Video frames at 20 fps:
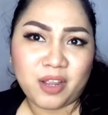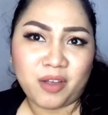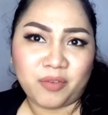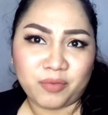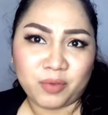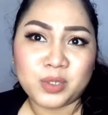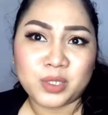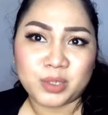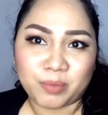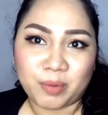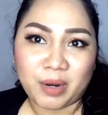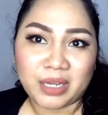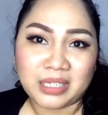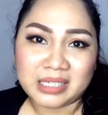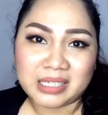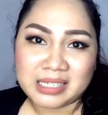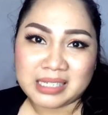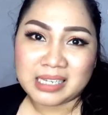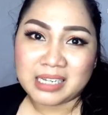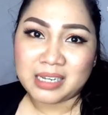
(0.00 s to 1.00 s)
any of those
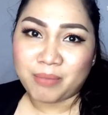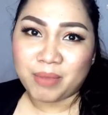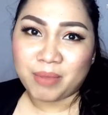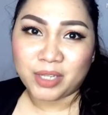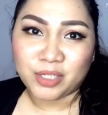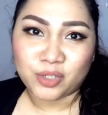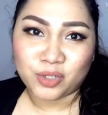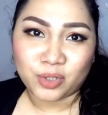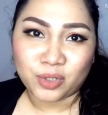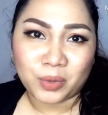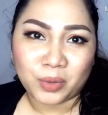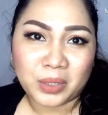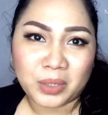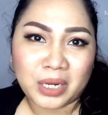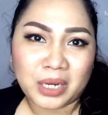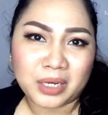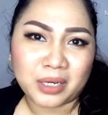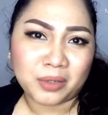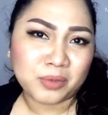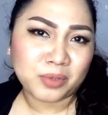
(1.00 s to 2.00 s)
products na na-mention ko
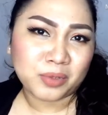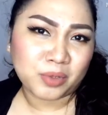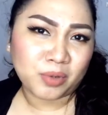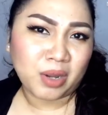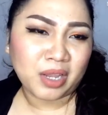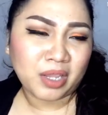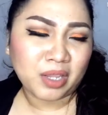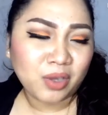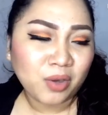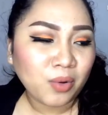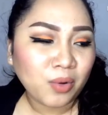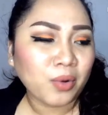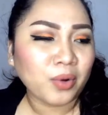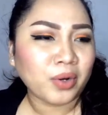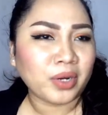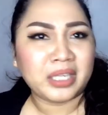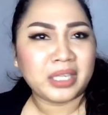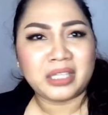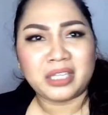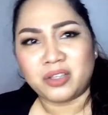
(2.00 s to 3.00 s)
na nagustuhan nyo
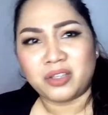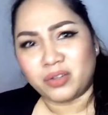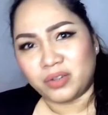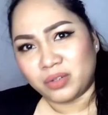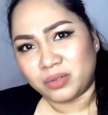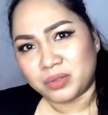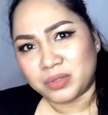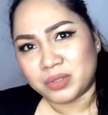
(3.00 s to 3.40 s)
or hindi nyo